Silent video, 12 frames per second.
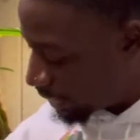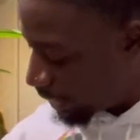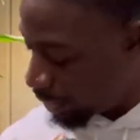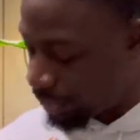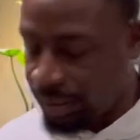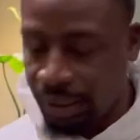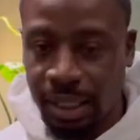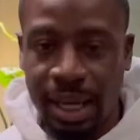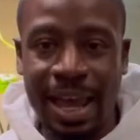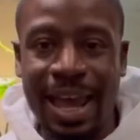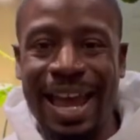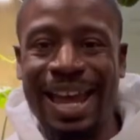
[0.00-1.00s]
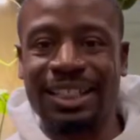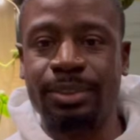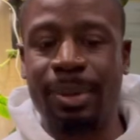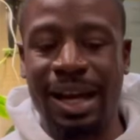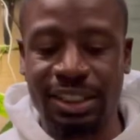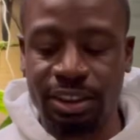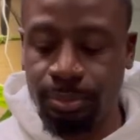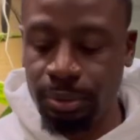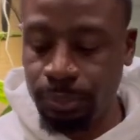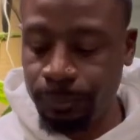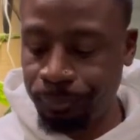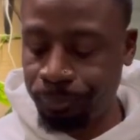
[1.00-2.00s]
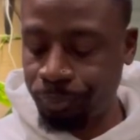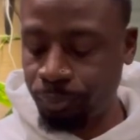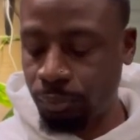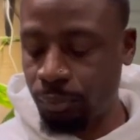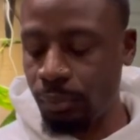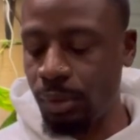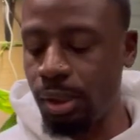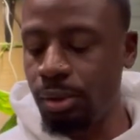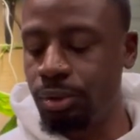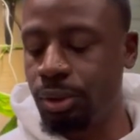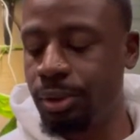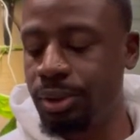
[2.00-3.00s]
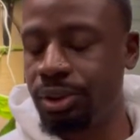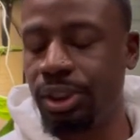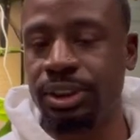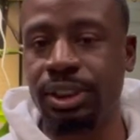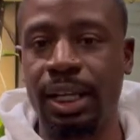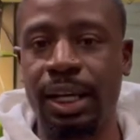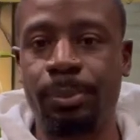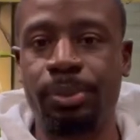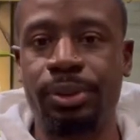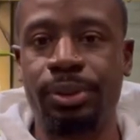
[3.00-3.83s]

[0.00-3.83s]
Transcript: healthy as possible. So it's just like